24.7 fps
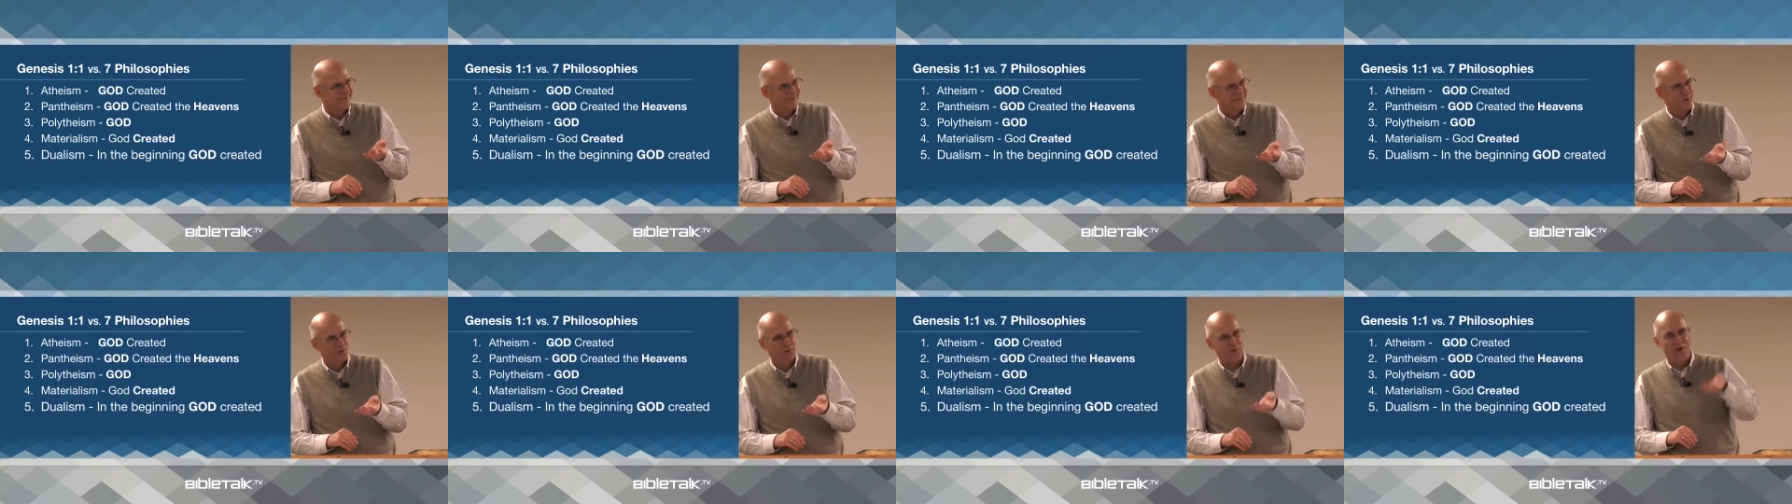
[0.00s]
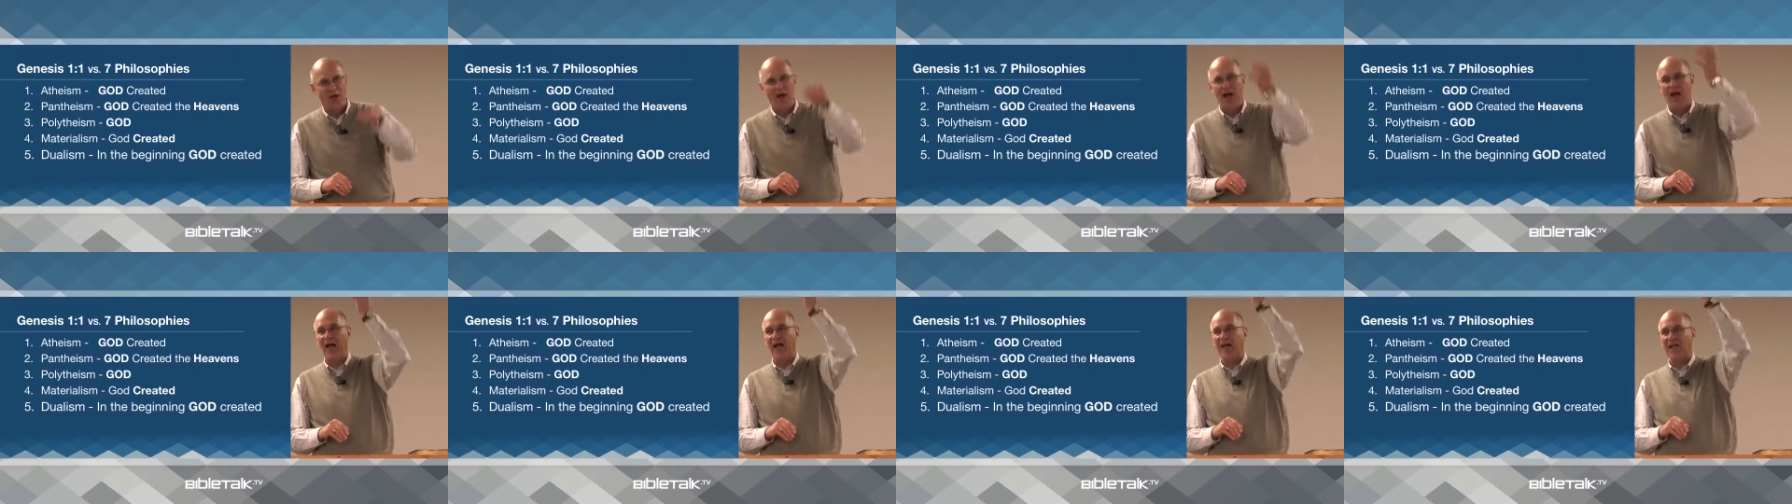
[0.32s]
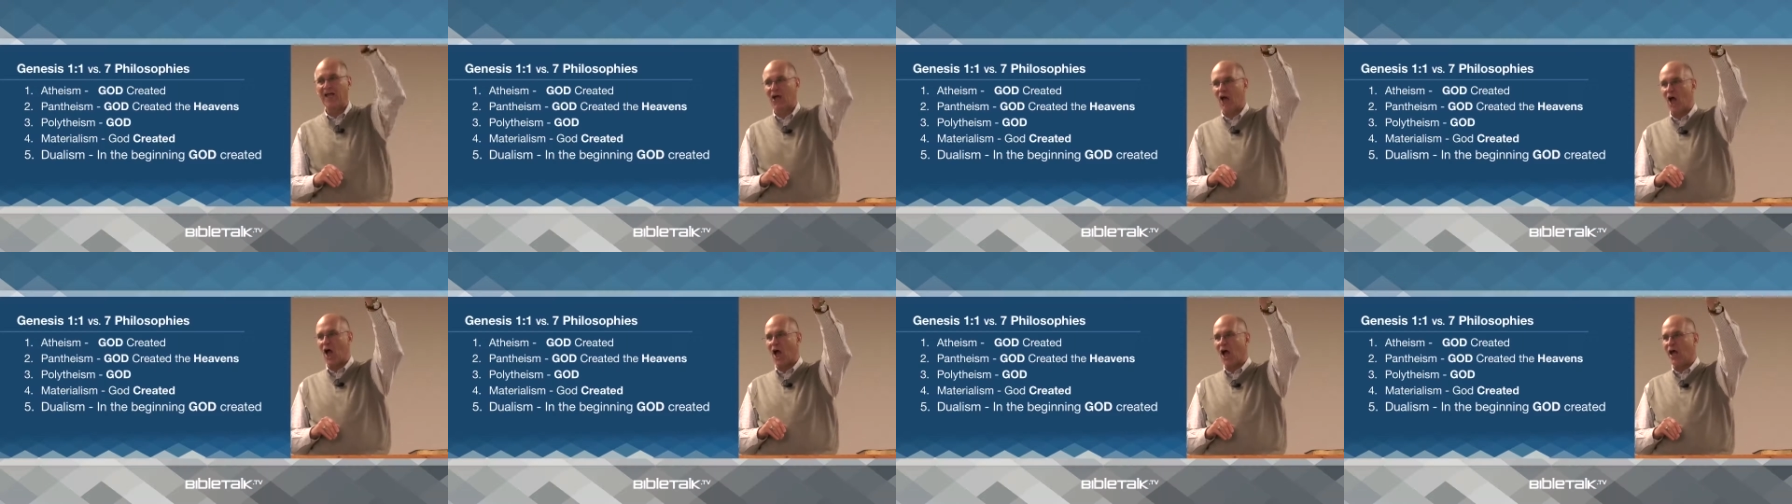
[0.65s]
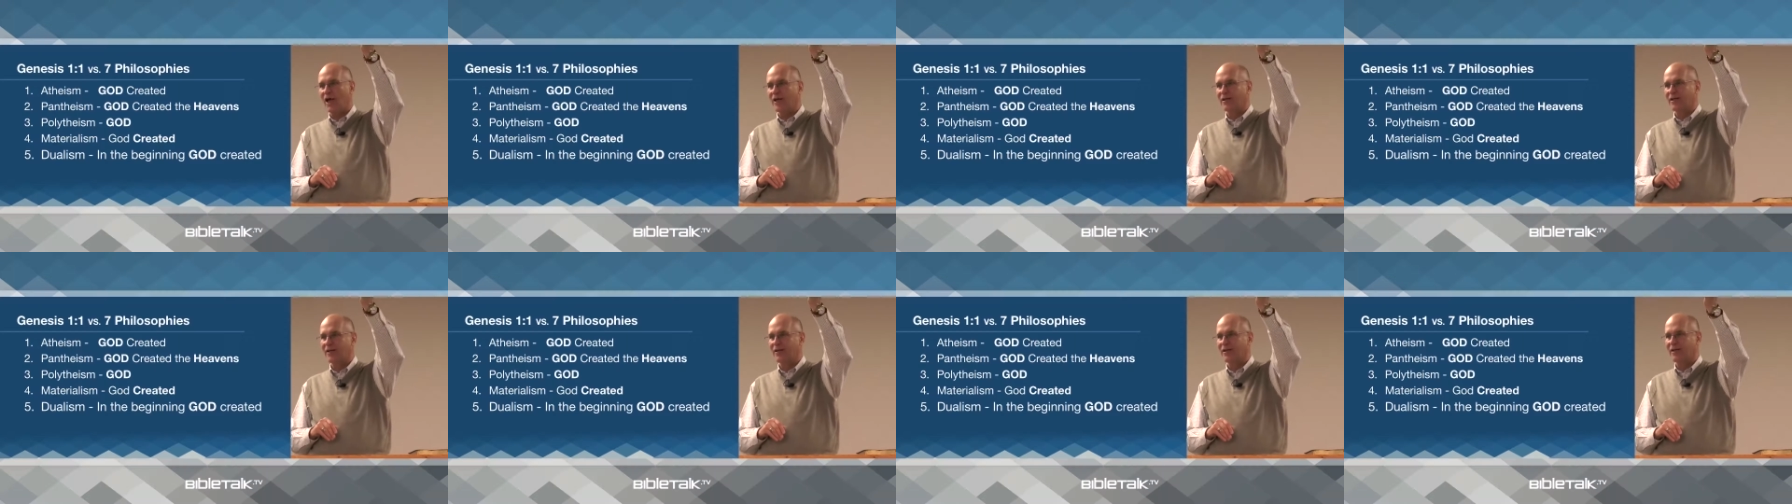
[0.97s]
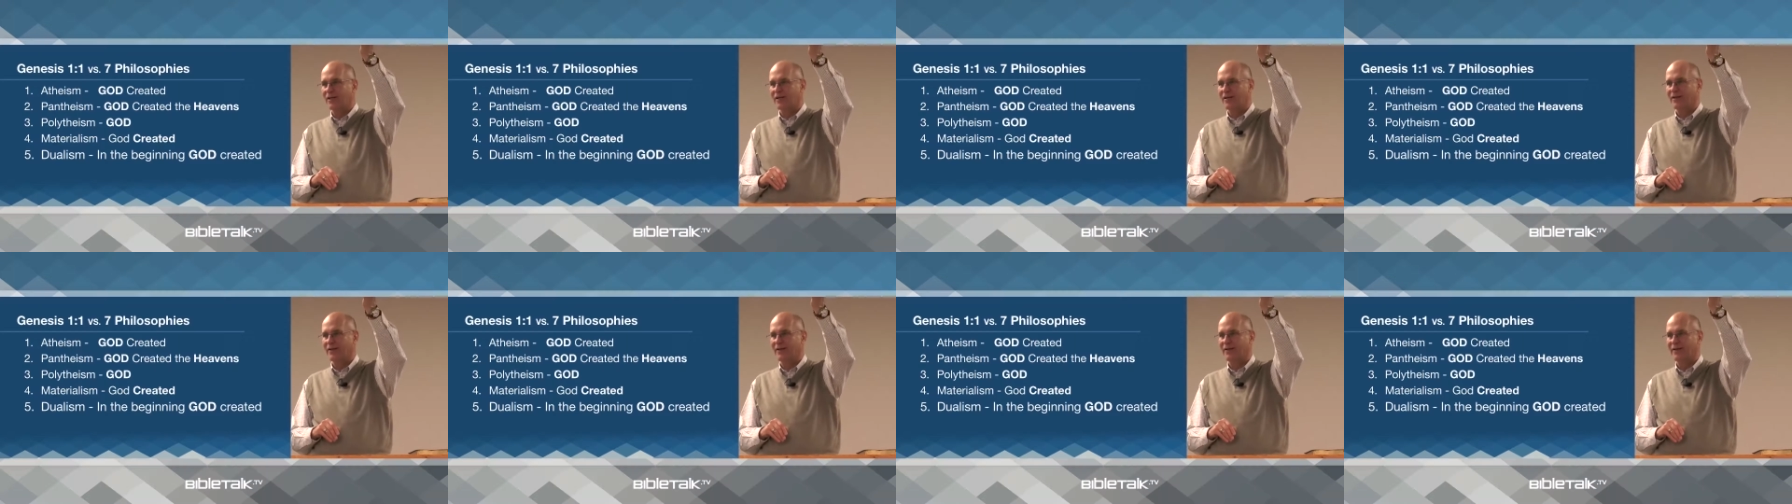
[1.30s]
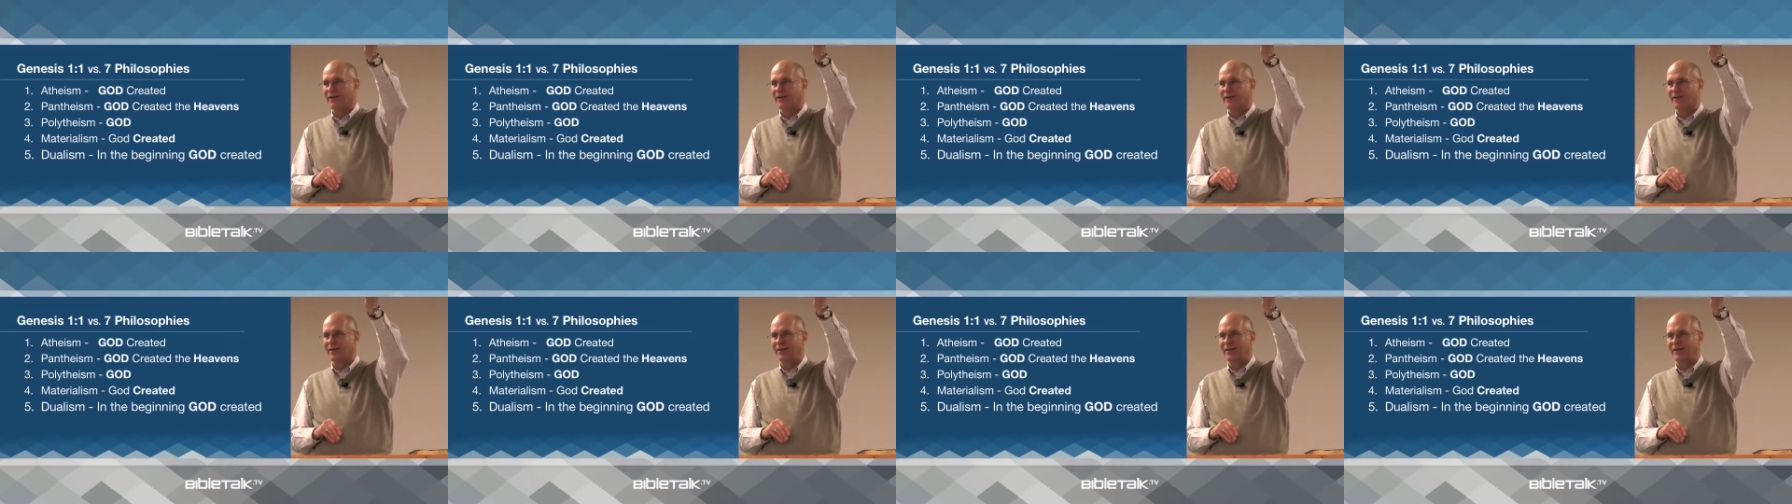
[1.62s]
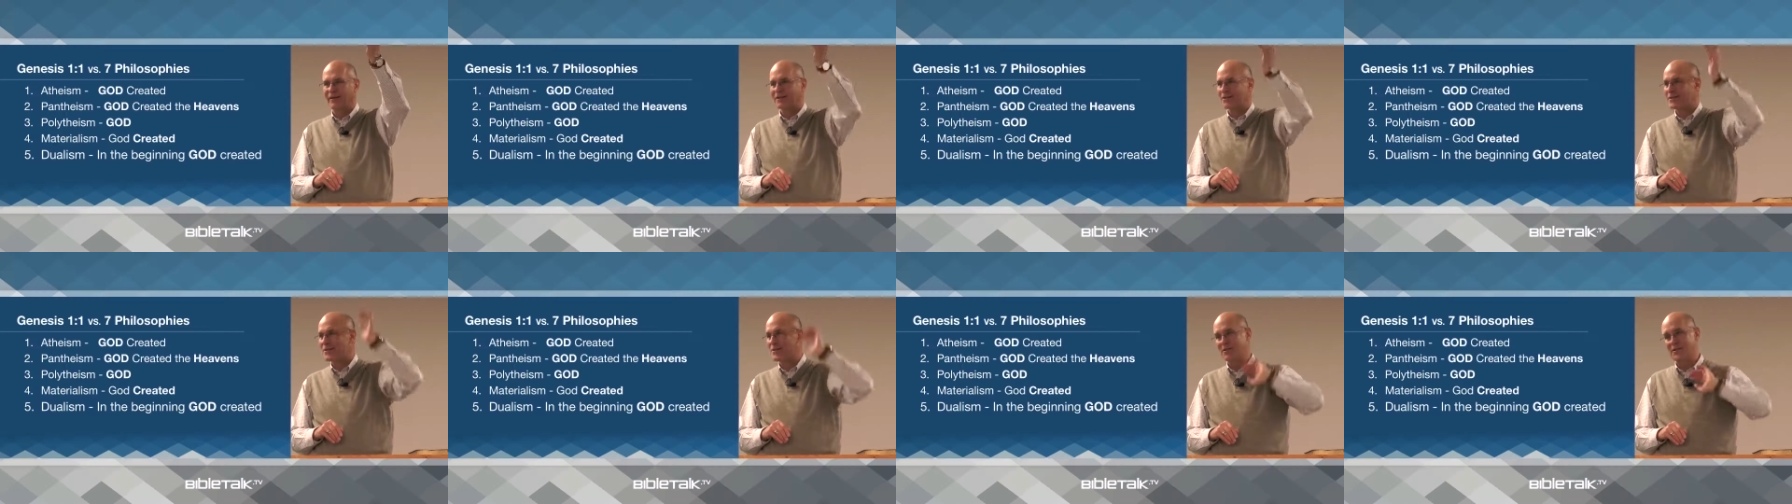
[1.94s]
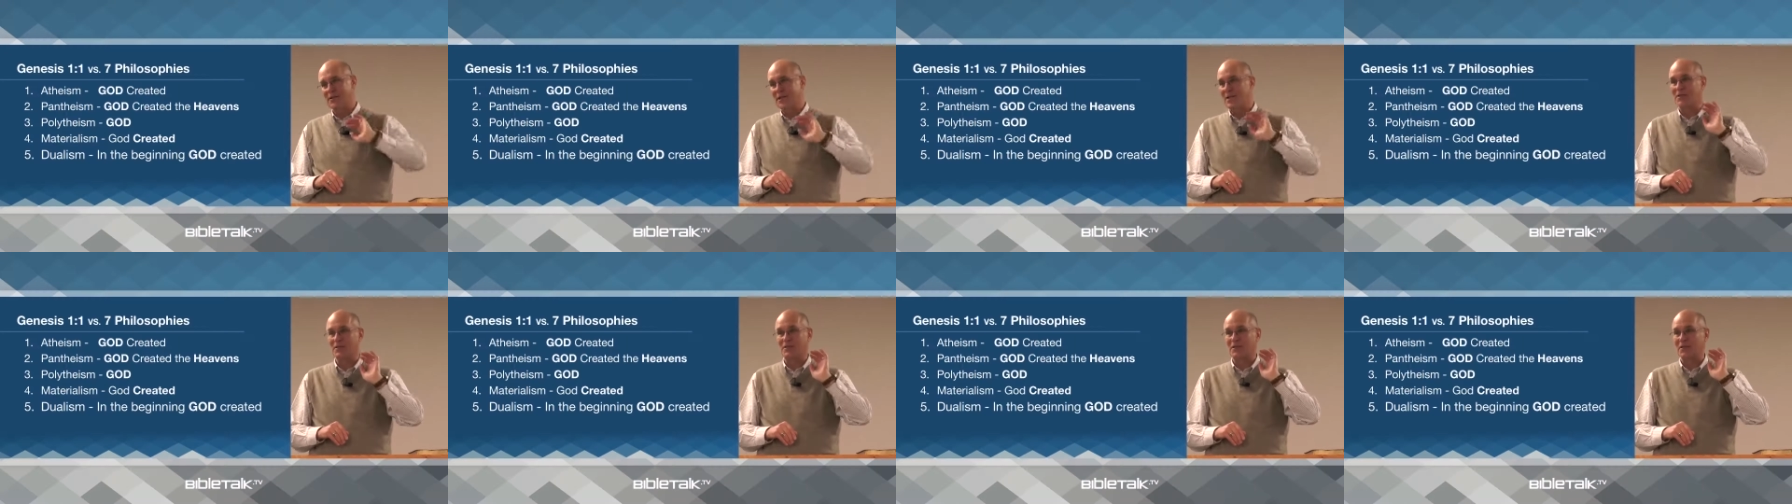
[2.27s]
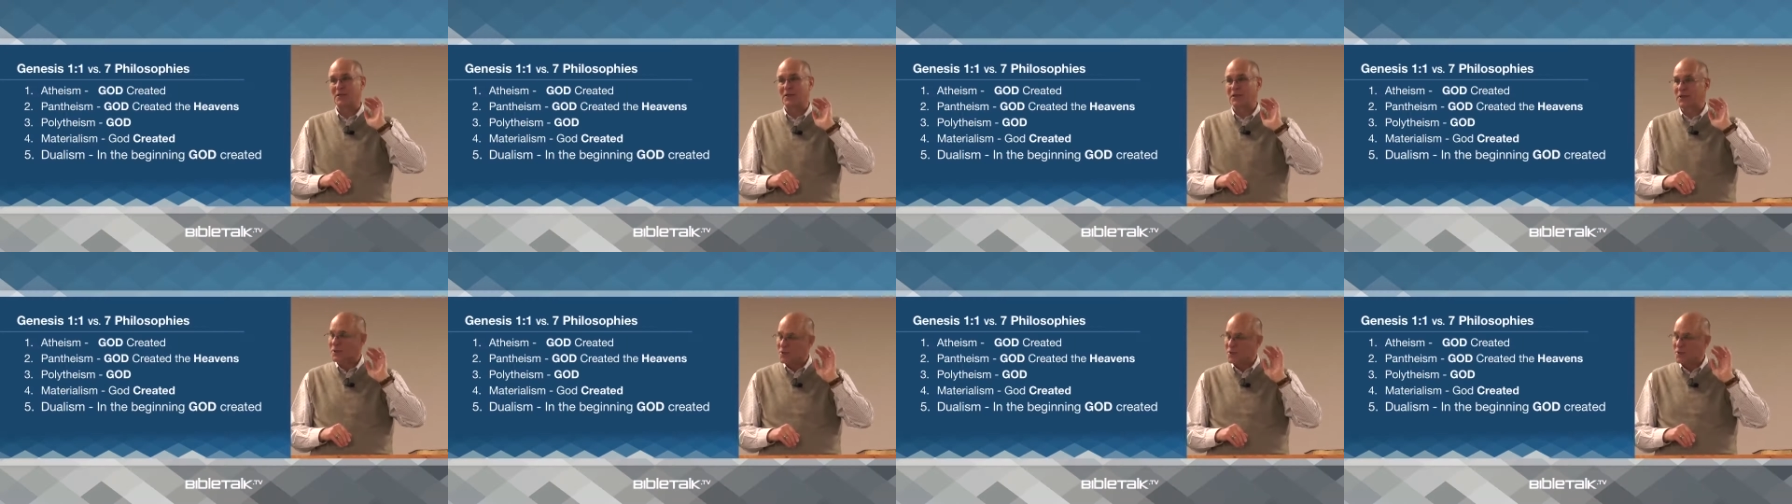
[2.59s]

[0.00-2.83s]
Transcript: or the high God, it just says